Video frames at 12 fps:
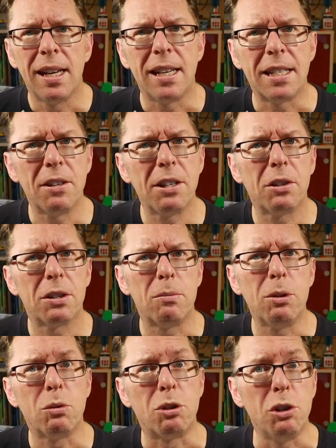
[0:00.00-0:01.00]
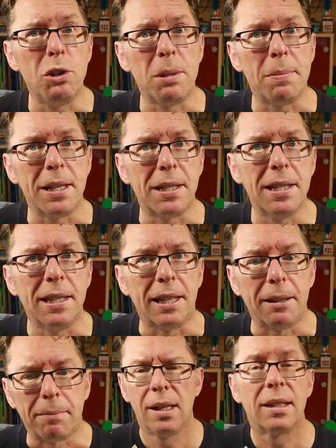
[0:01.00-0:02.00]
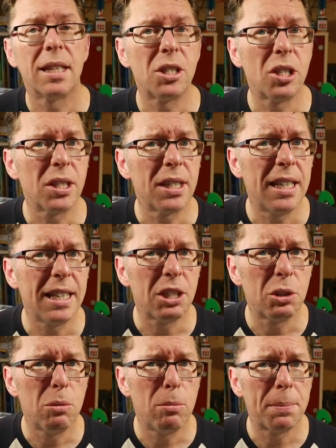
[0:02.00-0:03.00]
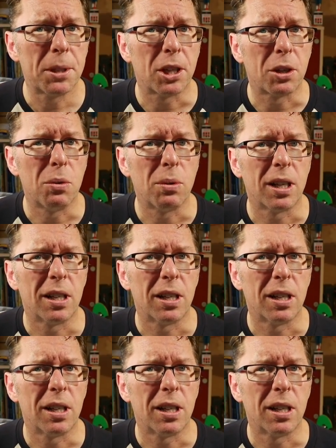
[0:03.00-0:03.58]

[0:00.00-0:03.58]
it's only got the real juicy bits in there. There's just a link to a website called